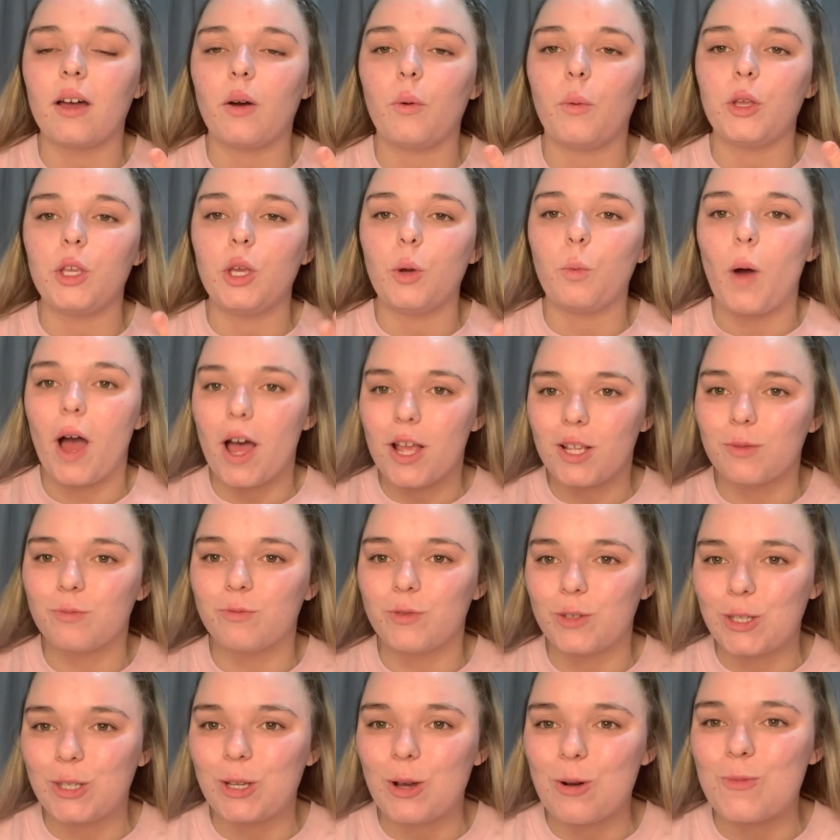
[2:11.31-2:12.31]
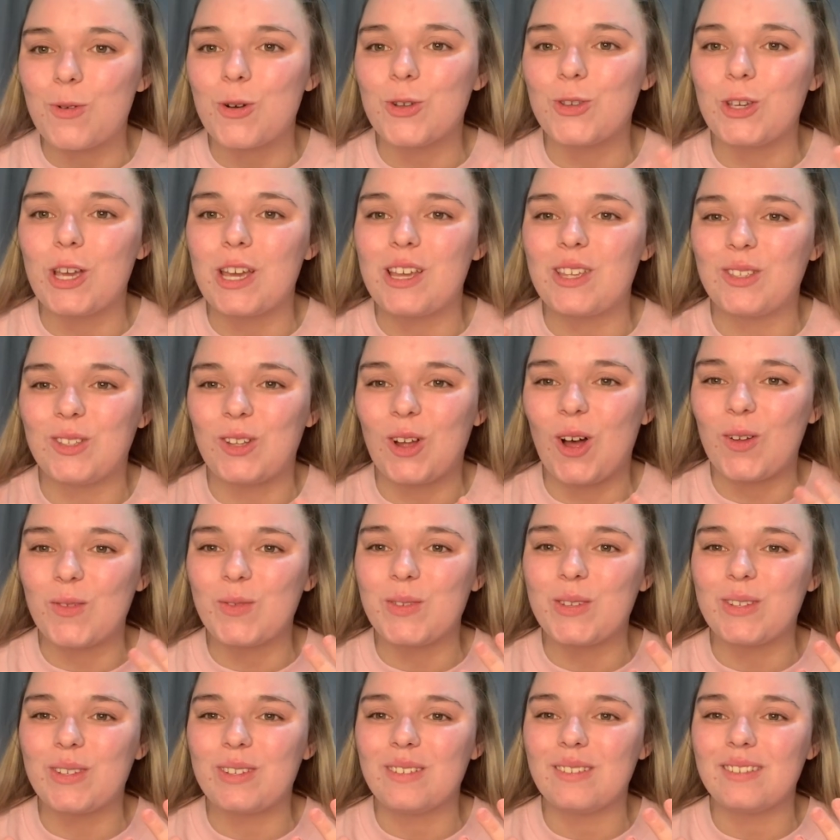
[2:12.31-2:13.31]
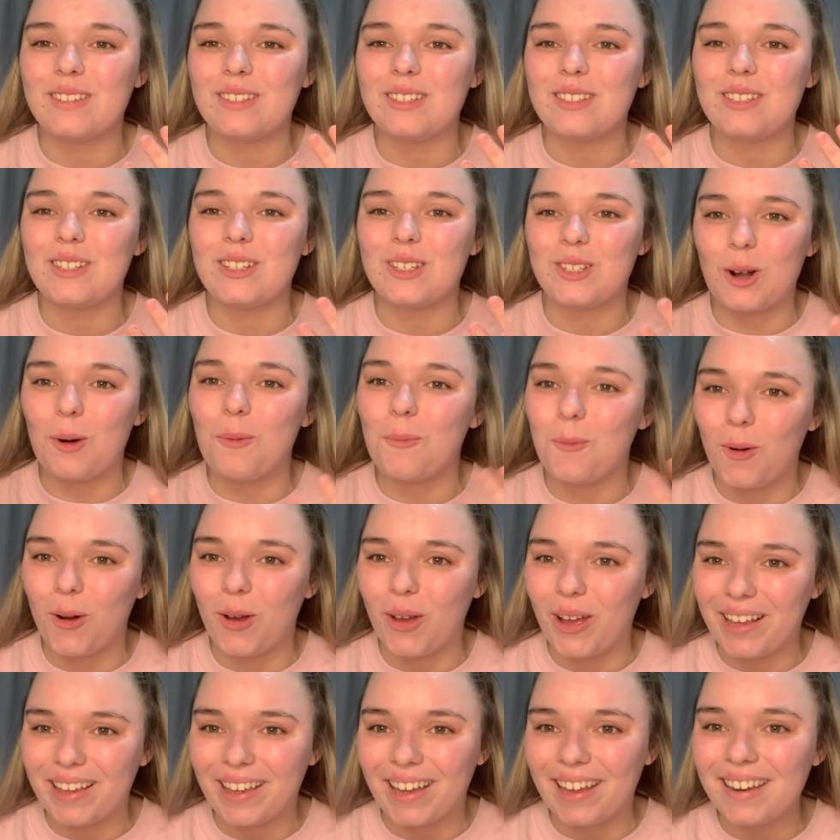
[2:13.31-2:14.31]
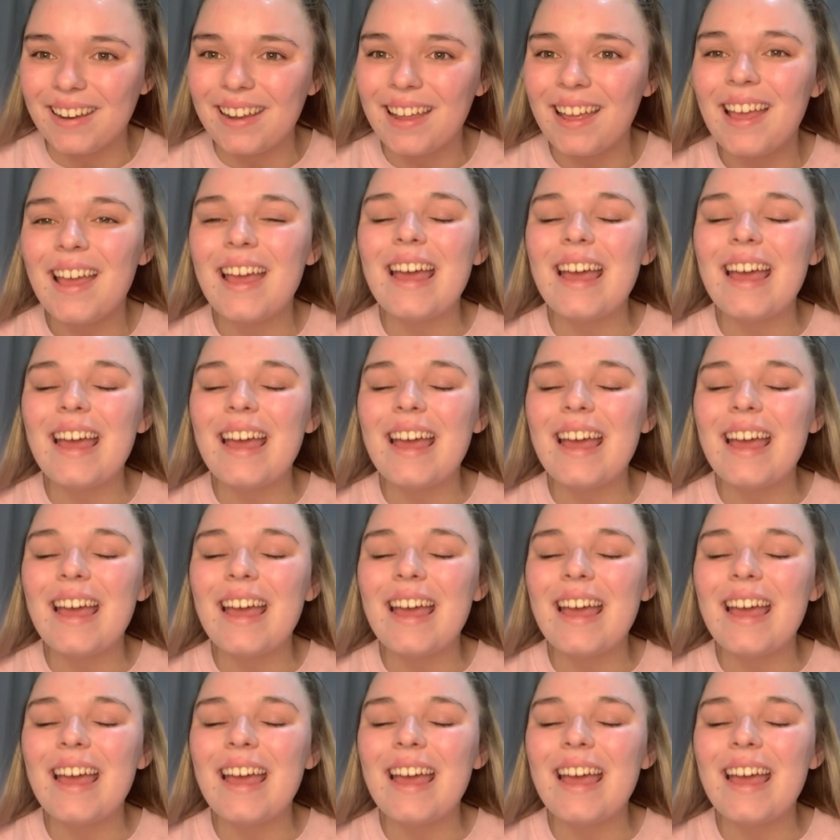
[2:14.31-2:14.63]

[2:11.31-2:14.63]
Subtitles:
when you wear something so much it starts to stop working.